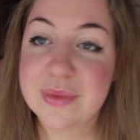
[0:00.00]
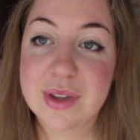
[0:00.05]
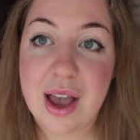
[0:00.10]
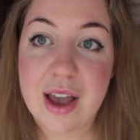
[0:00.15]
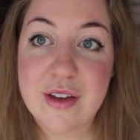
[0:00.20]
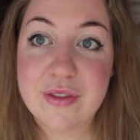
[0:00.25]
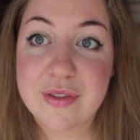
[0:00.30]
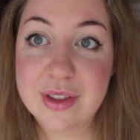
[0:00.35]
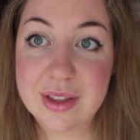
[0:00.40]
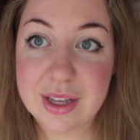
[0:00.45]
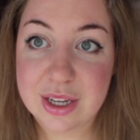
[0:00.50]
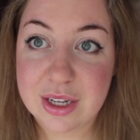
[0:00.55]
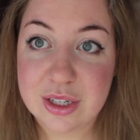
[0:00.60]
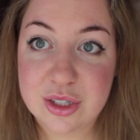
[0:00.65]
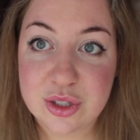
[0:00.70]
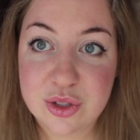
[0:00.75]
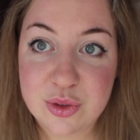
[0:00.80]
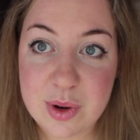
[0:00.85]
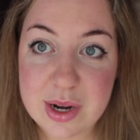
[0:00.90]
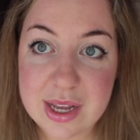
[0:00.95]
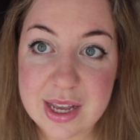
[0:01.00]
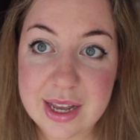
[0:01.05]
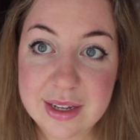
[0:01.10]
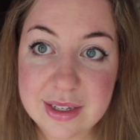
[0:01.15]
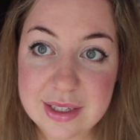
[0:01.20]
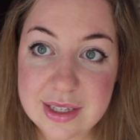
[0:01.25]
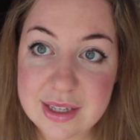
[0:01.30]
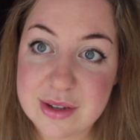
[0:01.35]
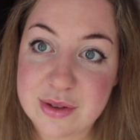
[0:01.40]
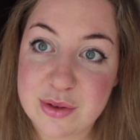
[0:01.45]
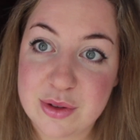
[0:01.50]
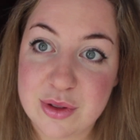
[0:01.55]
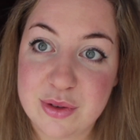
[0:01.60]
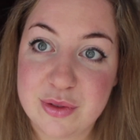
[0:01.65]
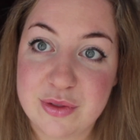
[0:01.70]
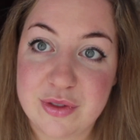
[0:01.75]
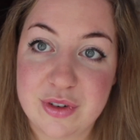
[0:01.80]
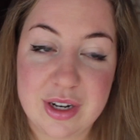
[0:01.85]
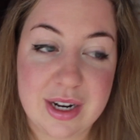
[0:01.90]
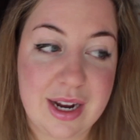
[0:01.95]
I feel like it's 2018 all
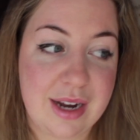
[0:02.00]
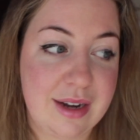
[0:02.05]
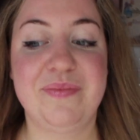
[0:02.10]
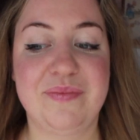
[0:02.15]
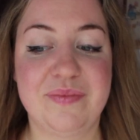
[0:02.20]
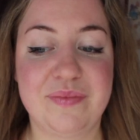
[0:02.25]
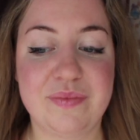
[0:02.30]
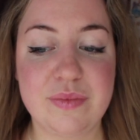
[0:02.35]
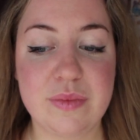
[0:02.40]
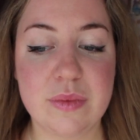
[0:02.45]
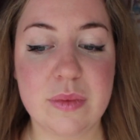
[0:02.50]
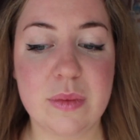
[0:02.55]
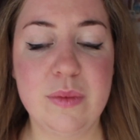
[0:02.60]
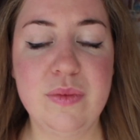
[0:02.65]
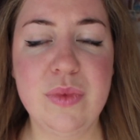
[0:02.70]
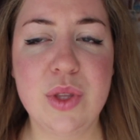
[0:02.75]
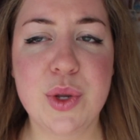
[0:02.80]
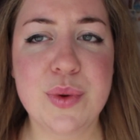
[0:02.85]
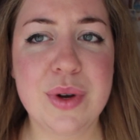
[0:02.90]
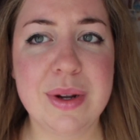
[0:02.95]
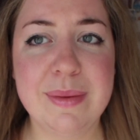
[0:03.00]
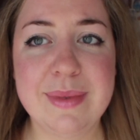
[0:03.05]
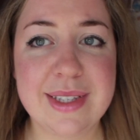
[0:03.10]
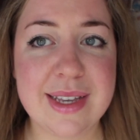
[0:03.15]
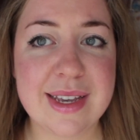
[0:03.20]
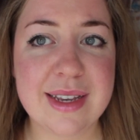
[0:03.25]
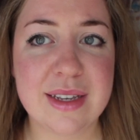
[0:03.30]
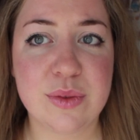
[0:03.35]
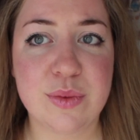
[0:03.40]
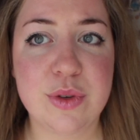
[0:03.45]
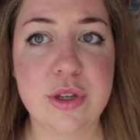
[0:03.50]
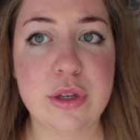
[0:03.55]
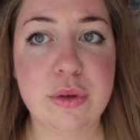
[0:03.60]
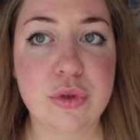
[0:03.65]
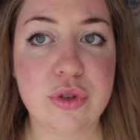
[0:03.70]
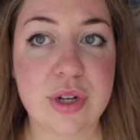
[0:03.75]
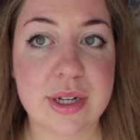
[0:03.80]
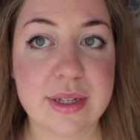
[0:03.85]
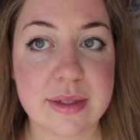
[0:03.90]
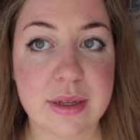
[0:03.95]
over again. What I'm saying is when you
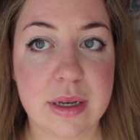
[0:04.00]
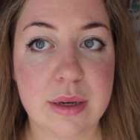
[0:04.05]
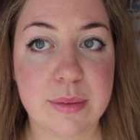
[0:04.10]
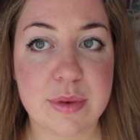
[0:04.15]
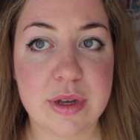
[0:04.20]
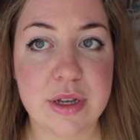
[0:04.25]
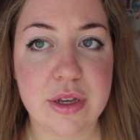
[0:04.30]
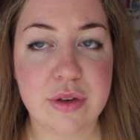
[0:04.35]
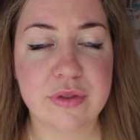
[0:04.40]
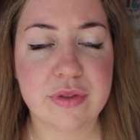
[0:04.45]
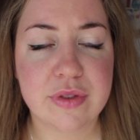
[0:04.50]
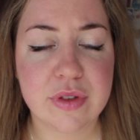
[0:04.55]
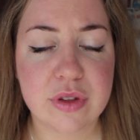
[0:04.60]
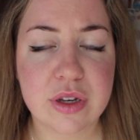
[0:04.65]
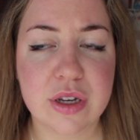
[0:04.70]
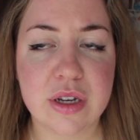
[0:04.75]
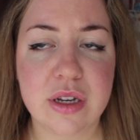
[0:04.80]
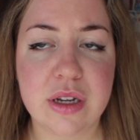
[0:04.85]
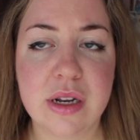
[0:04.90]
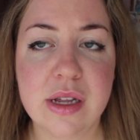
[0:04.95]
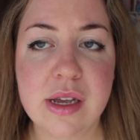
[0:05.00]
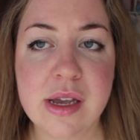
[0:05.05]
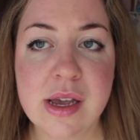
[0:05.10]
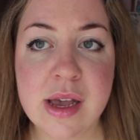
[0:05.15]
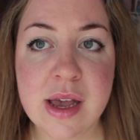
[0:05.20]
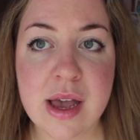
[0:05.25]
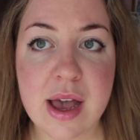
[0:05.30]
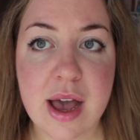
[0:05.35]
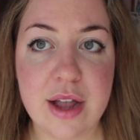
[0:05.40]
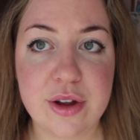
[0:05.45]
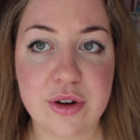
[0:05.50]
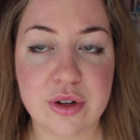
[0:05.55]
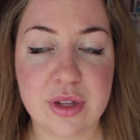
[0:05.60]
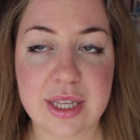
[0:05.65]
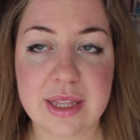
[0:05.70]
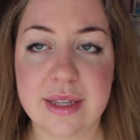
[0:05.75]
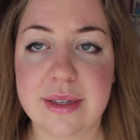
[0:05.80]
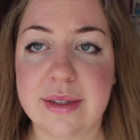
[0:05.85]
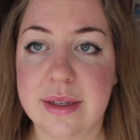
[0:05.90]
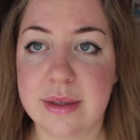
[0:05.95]
dress up and you feel good and you're
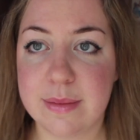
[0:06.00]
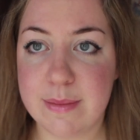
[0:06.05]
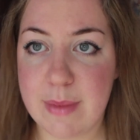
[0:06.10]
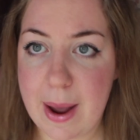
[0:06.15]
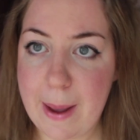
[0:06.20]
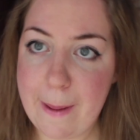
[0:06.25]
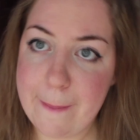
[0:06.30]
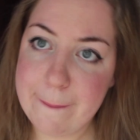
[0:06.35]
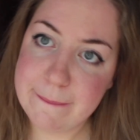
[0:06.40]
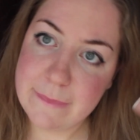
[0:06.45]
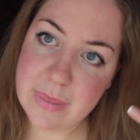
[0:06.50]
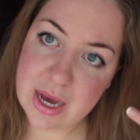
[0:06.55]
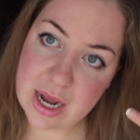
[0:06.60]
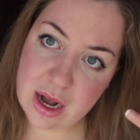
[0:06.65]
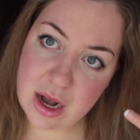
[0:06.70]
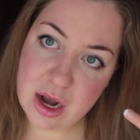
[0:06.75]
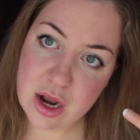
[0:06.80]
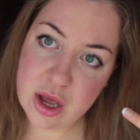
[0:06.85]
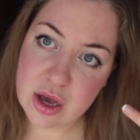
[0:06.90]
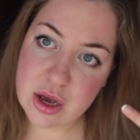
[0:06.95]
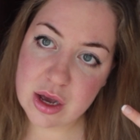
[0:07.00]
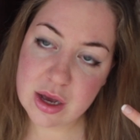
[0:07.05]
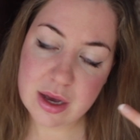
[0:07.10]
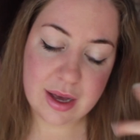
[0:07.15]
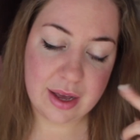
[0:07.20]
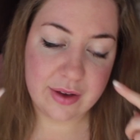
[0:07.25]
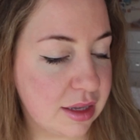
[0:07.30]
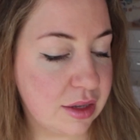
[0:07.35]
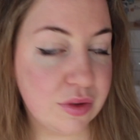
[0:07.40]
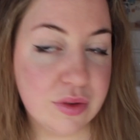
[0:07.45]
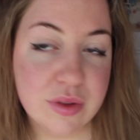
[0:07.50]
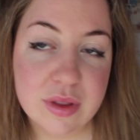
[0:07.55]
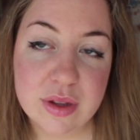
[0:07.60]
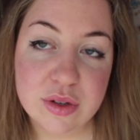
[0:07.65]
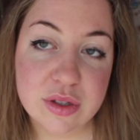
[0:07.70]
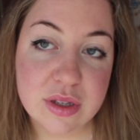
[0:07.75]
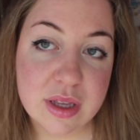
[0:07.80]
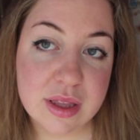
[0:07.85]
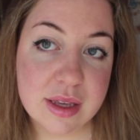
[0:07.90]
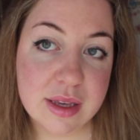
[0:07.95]
like, this is my look,
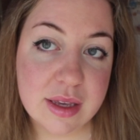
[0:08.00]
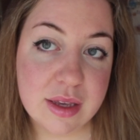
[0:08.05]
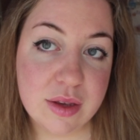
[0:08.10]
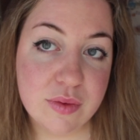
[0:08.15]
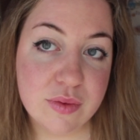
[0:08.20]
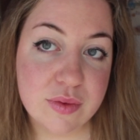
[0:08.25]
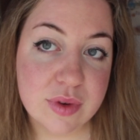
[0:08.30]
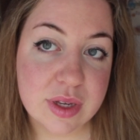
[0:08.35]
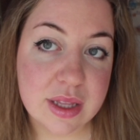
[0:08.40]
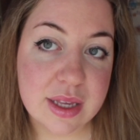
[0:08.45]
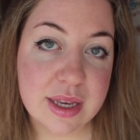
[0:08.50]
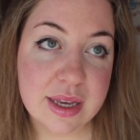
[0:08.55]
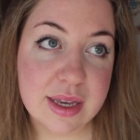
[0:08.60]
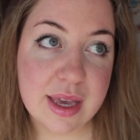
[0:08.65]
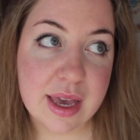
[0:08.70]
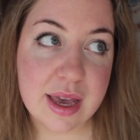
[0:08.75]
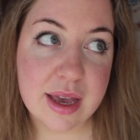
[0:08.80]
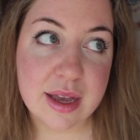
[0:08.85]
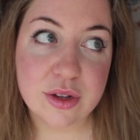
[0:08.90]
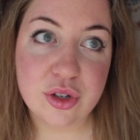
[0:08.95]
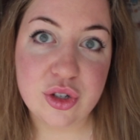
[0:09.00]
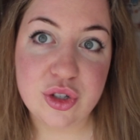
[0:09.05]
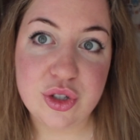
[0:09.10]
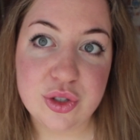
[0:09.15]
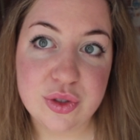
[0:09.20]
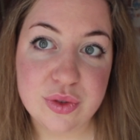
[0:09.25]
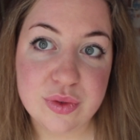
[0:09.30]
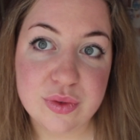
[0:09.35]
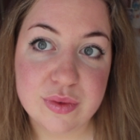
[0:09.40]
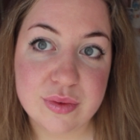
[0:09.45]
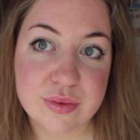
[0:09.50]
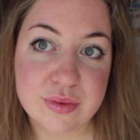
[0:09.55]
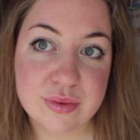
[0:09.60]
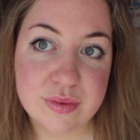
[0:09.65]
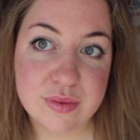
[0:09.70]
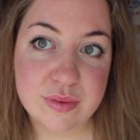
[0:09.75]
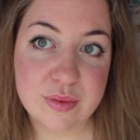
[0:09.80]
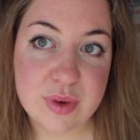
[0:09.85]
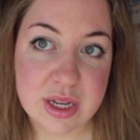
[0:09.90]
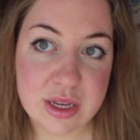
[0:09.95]
there's nothing you really can't do
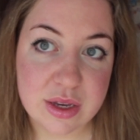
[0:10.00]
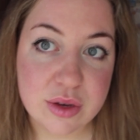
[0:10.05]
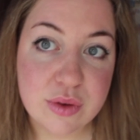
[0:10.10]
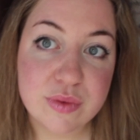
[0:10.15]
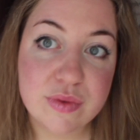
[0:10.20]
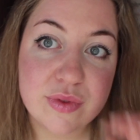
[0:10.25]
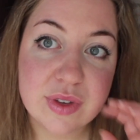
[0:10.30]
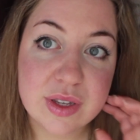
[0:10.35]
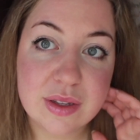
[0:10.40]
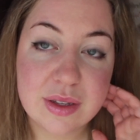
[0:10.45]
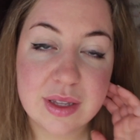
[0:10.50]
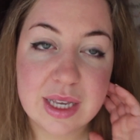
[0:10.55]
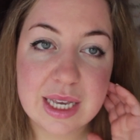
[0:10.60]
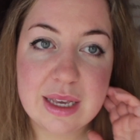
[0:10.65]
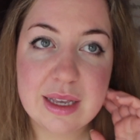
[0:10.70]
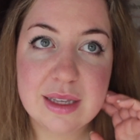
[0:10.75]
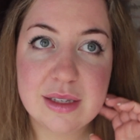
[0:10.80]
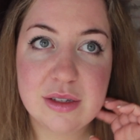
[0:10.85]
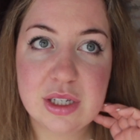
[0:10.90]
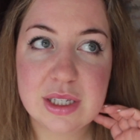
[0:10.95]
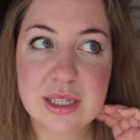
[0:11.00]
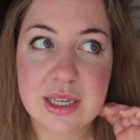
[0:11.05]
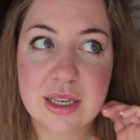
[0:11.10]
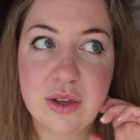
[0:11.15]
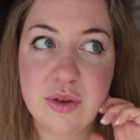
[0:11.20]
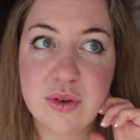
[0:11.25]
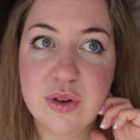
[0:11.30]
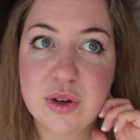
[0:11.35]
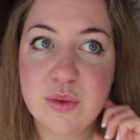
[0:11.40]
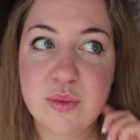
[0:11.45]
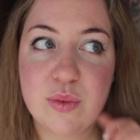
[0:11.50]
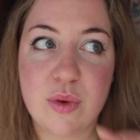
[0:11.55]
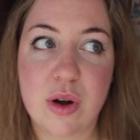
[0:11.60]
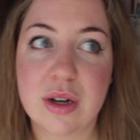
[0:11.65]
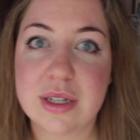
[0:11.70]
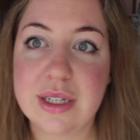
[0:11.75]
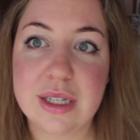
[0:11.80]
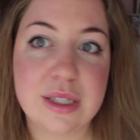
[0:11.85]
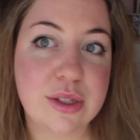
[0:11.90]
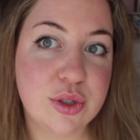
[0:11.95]
when you feel like, it's just like you could
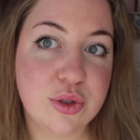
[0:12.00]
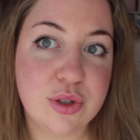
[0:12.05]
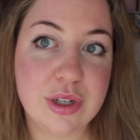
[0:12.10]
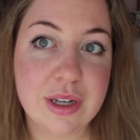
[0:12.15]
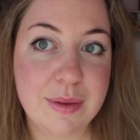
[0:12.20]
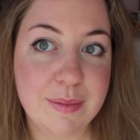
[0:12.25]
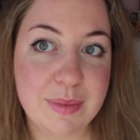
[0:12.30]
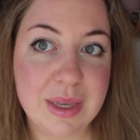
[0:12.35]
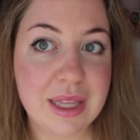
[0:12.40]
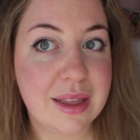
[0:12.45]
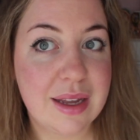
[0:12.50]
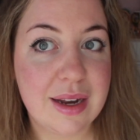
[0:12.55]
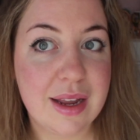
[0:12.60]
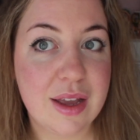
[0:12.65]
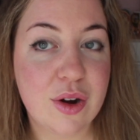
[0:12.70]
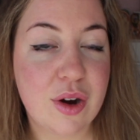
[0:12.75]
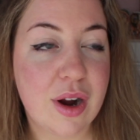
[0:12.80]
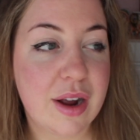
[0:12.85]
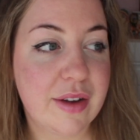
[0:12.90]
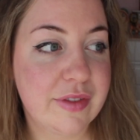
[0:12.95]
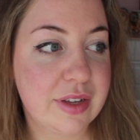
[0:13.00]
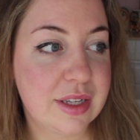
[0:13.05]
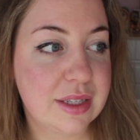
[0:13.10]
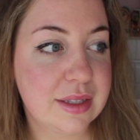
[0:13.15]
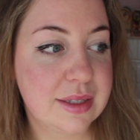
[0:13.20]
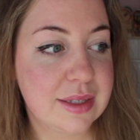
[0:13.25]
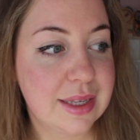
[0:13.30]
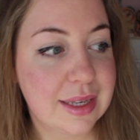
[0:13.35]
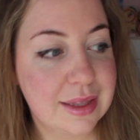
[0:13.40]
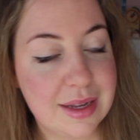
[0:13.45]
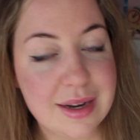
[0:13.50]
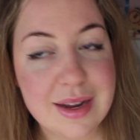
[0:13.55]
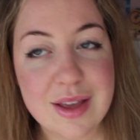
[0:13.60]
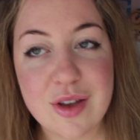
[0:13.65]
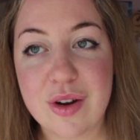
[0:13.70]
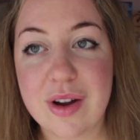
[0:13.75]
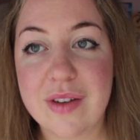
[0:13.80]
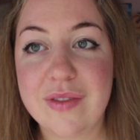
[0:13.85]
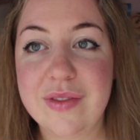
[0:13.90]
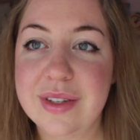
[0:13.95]
walk down the street and meet Lenny Kravitz. It's like, Lenny
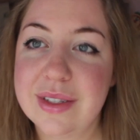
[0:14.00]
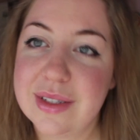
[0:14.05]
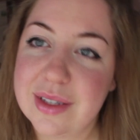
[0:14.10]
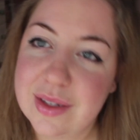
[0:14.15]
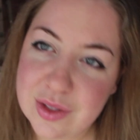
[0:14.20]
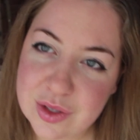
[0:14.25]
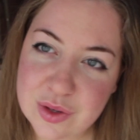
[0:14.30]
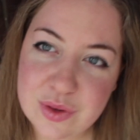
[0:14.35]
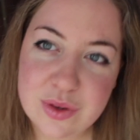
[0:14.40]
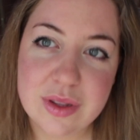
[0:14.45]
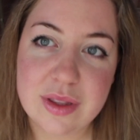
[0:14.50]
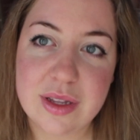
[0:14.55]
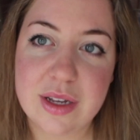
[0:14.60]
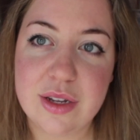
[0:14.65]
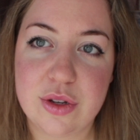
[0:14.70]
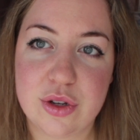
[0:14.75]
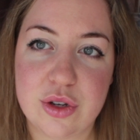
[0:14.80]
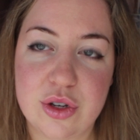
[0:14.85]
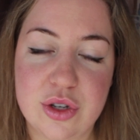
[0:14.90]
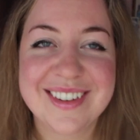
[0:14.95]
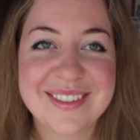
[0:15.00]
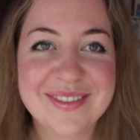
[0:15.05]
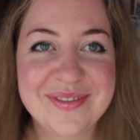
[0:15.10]
Kravitz, let's go to lunch.